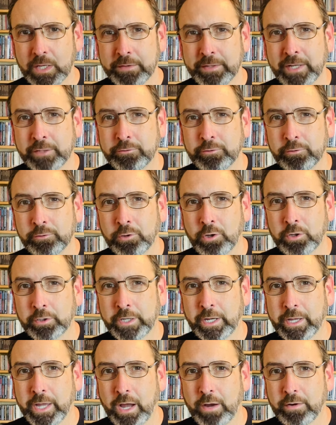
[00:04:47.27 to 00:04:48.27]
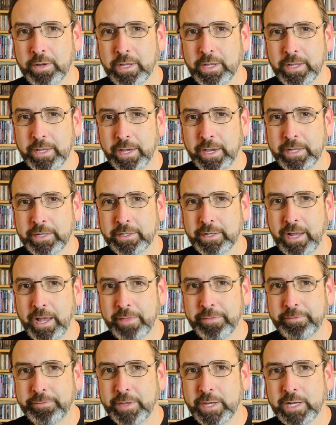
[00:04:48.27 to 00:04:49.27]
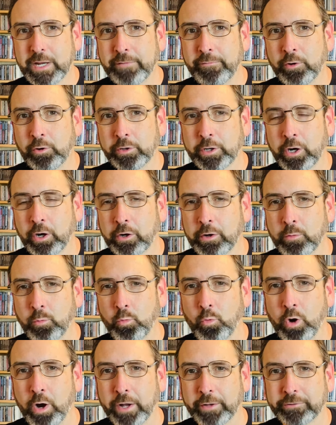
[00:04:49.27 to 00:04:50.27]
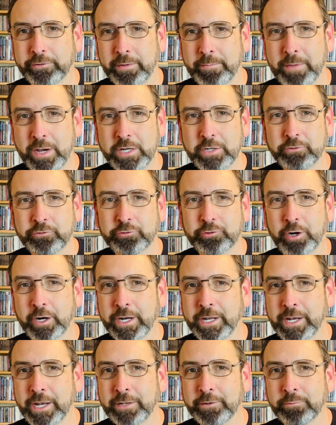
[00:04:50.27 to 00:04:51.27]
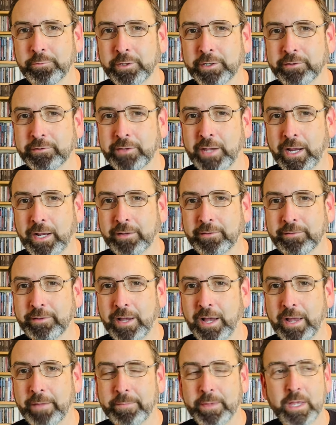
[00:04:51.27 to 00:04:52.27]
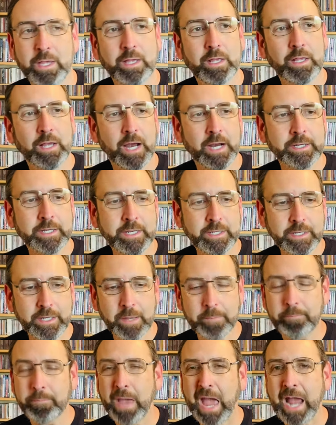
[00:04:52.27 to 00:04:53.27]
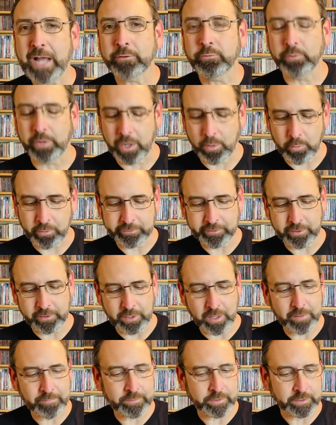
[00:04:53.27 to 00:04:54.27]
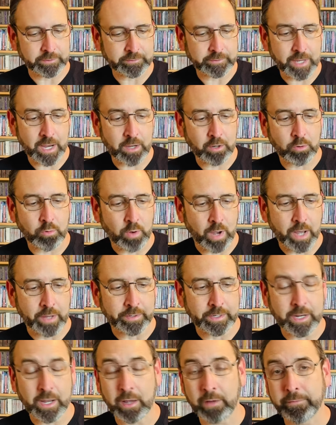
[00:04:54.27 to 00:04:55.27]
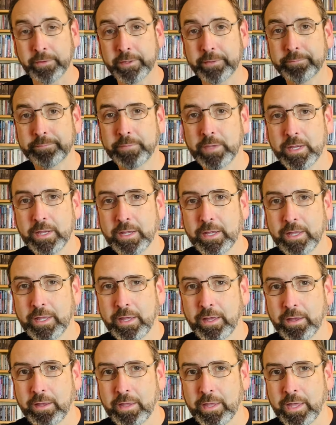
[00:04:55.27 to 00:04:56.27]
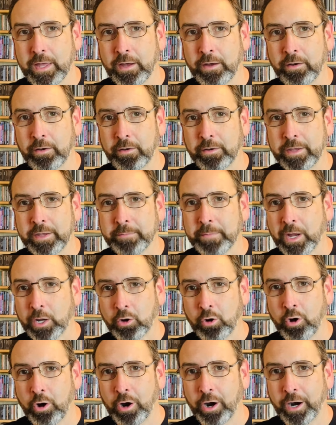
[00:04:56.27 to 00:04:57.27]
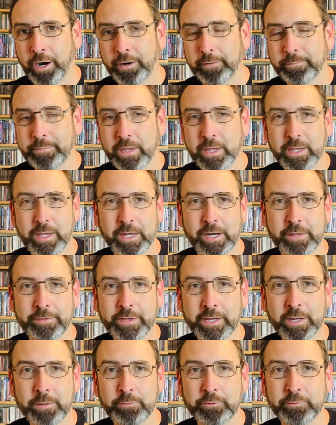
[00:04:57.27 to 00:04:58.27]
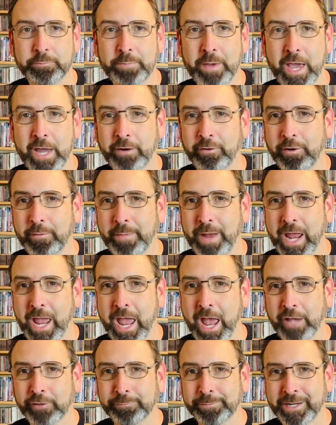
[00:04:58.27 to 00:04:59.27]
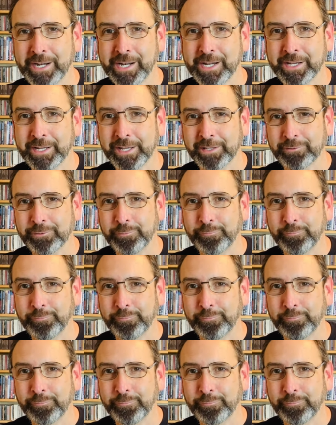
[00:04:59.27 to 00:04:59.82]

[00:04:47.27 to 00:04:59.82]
not too long ago. And I think I've only heard it once. I might have started into it a second time. I need to get back to it. I wasn't loving the sound quality of it uh, in my car. And I think it was better in my house, but I didn't get too